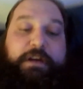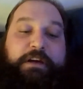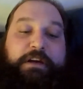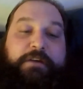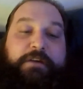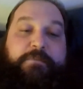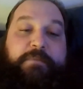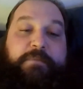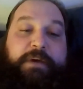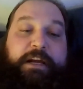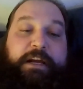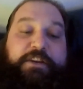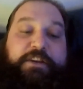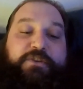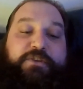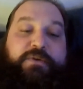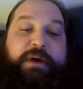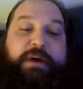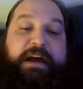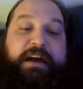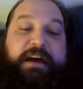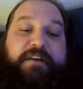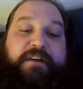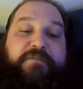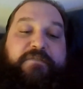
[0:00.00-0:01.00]
I
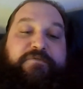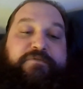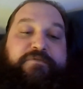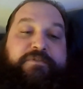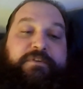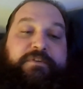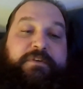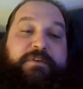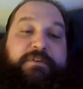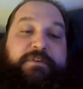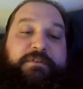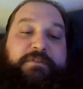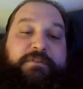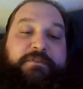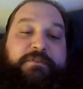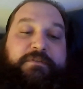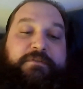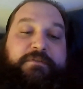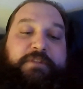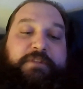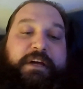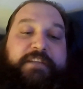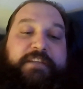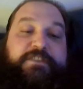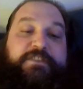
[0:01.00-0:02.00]
do have
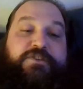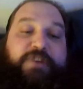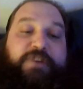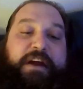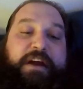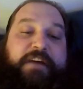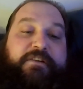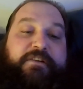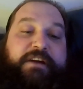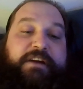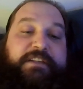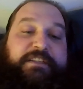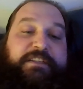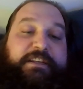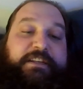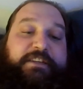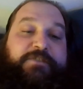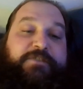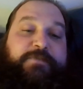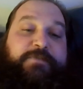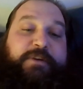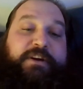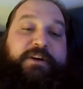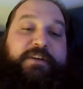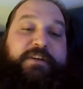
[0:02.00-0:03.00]
lots of drag racing
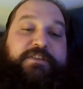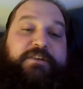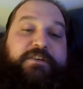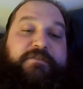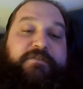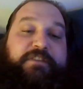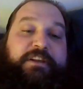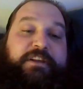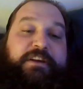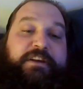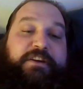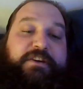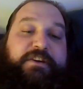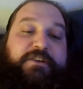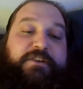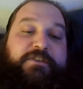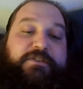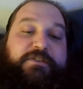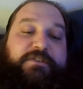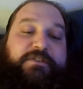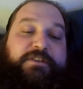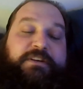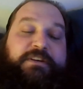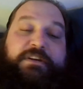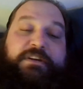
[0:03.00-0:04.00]
experience over the
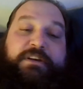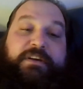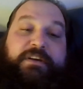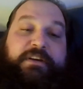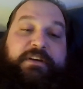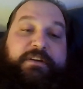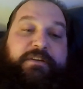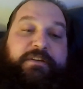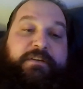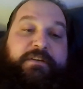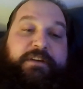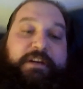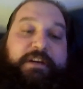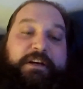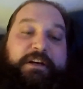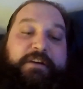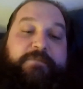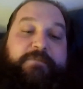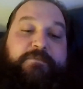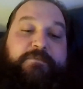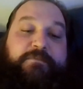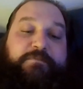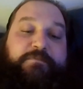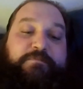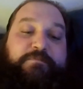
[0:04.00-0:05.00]
years,
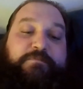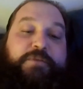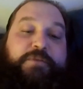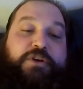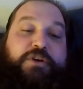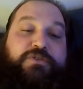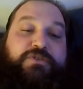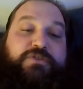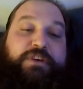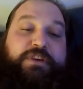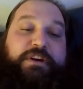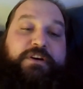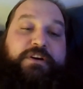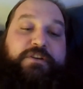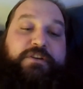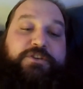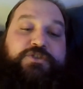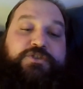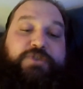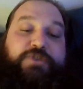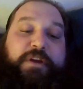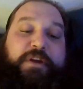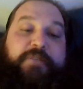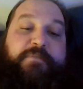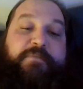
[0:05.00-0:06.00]
mostly all
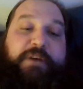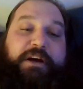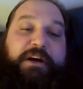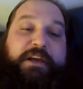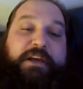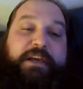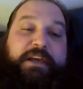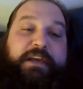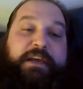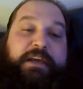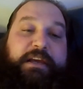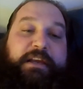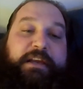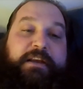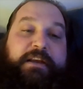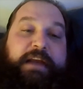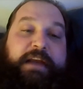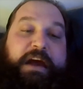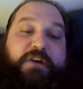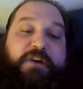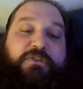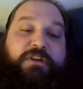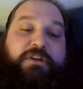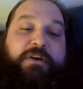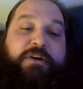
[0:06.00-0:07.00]
street bike and
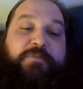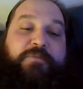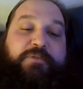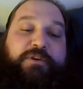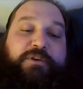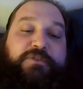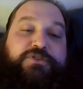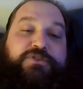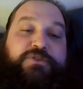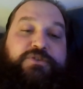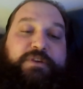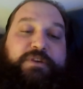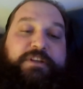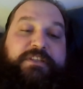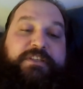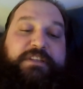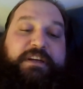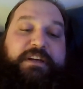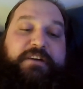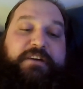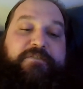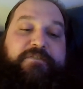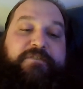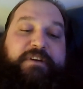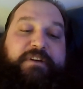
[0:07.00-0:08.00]
outlaw pro street
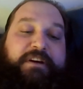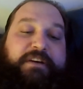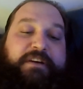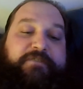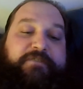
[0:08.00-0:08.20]
stuff.